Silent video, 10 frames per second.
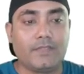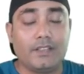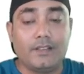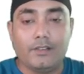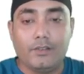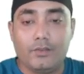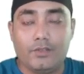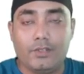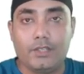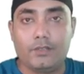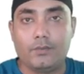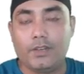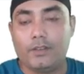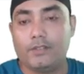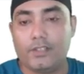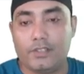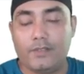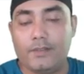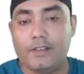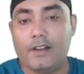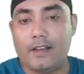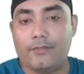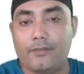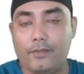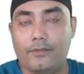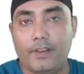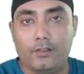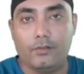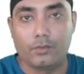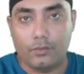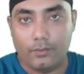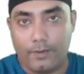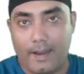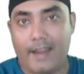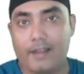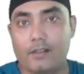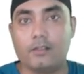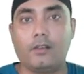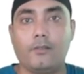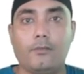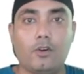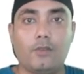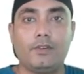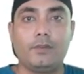use this way, this CV graph for free to find the profitable